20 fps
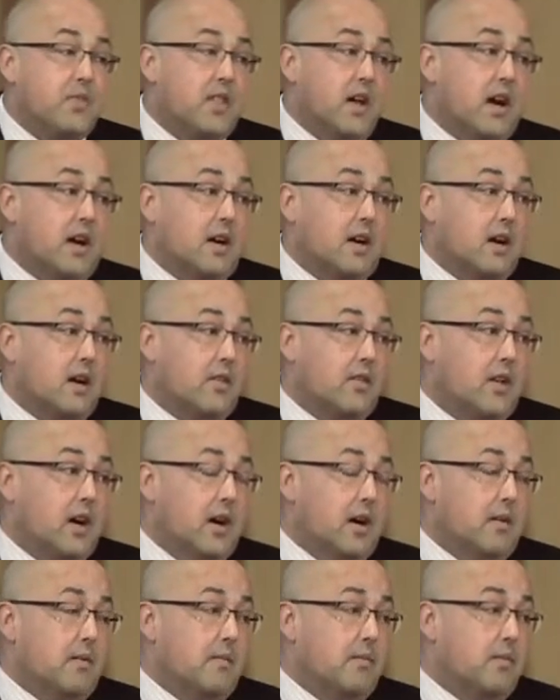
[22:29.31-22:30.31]

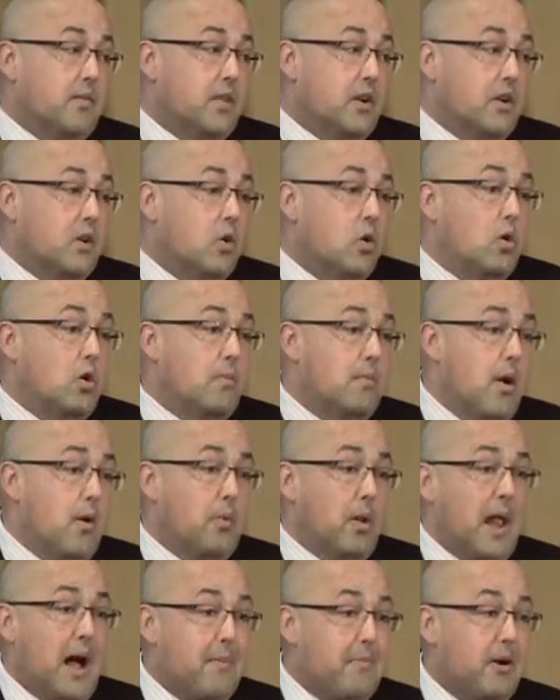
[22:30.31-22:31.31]
the Google
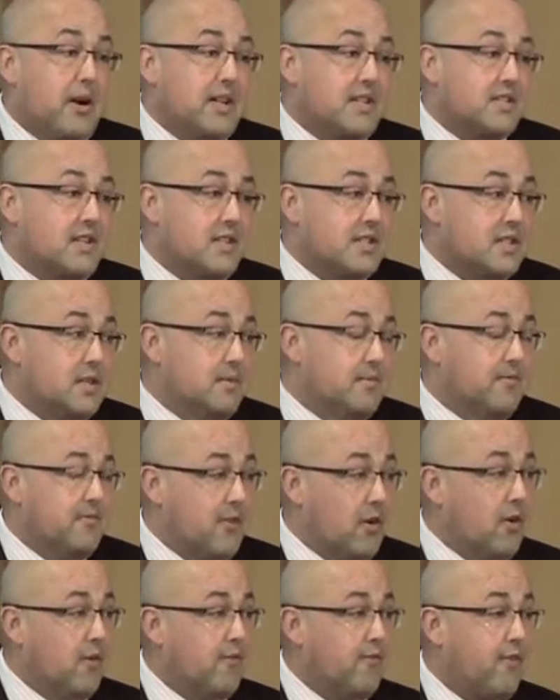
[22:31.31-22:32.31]
mobile operating system
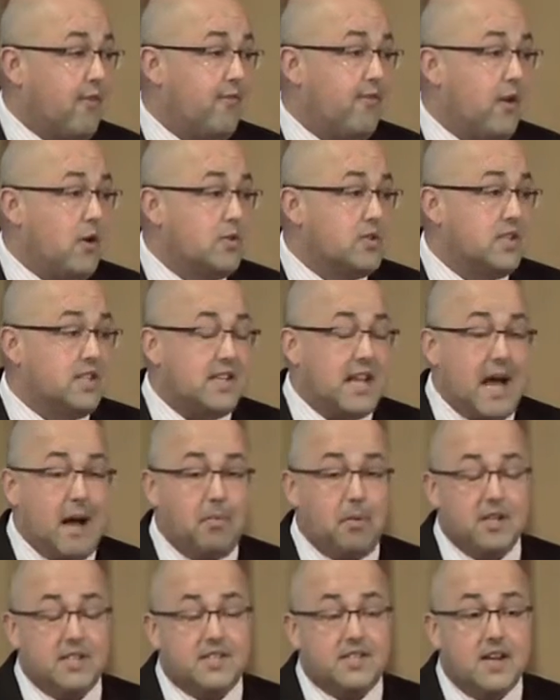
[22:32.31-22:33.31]
for phones and
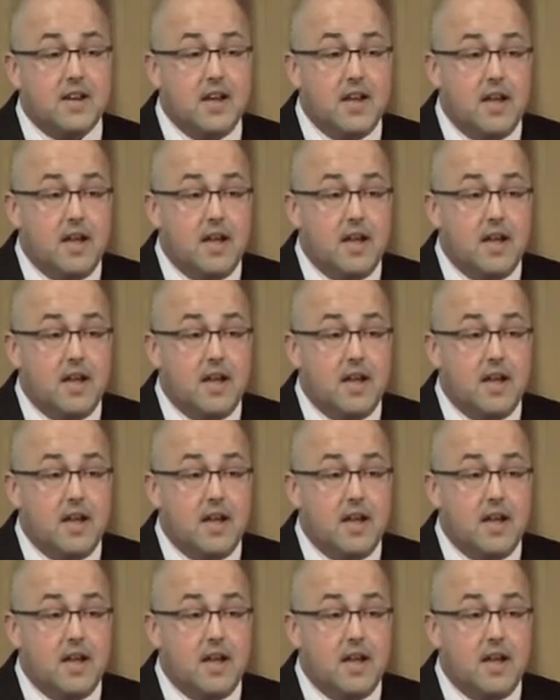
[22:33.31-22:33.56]
tablets